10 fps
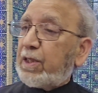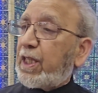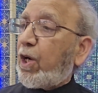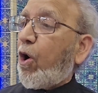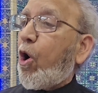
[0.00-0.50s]

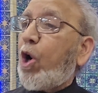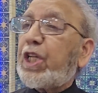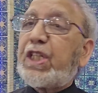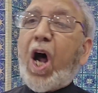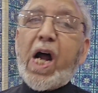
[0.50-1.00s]
that all
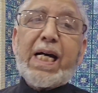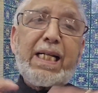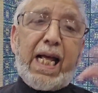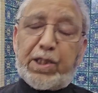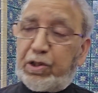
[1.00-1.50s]

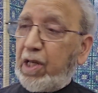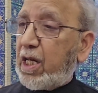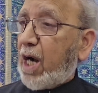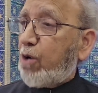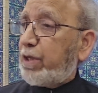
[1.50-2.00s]
darkness
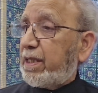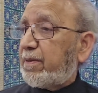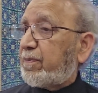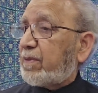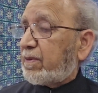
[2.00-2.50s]

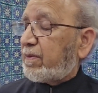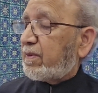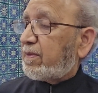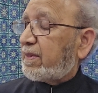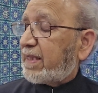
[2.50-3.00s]
around
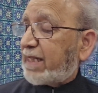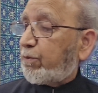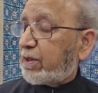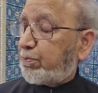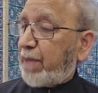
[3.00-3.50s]
that
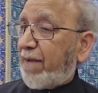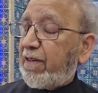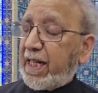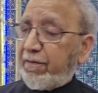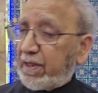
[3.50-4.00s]
was
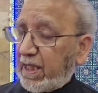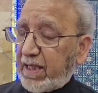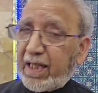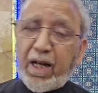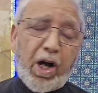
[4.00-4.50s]
prevalent, whether
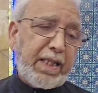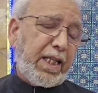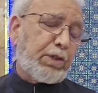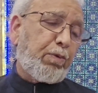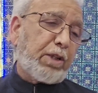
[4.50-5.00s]
the
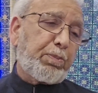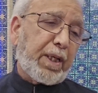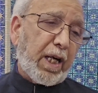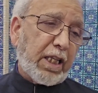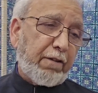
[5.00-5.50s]
darkness was
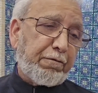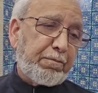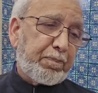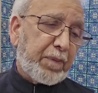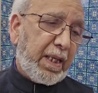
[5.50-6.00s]
because of
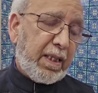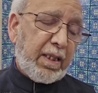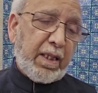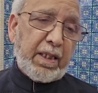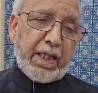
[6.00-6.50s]

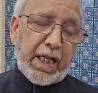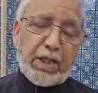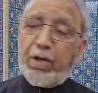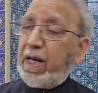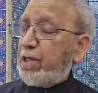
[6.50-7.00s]

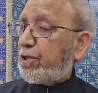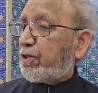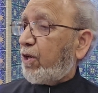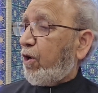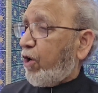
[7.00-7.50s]

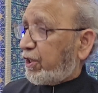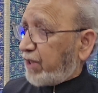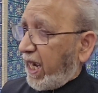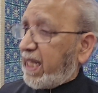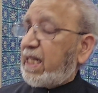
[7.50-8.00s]
ignorance or
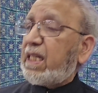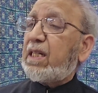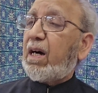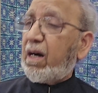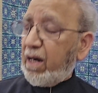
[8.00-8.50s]

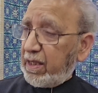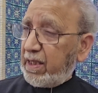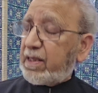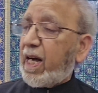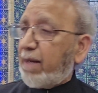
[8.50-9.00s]
jahiliyyah or
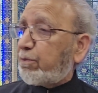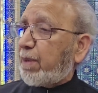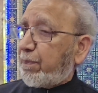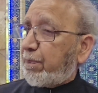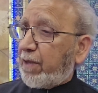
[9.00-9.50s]
the time
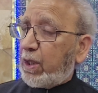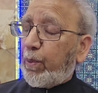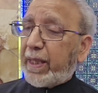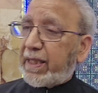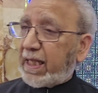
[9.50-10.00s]
people were
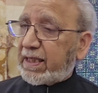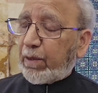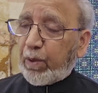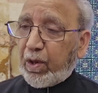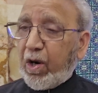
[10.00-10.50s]
doing things
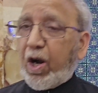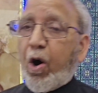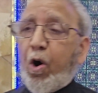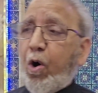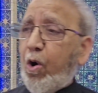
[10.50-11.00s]
that were wrong,
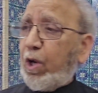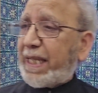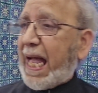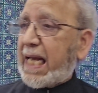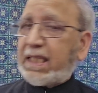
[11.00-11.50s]
all
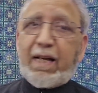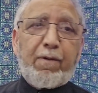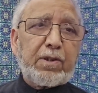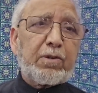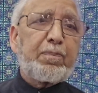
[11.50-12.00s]
that
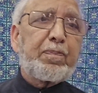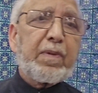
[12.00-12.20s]
was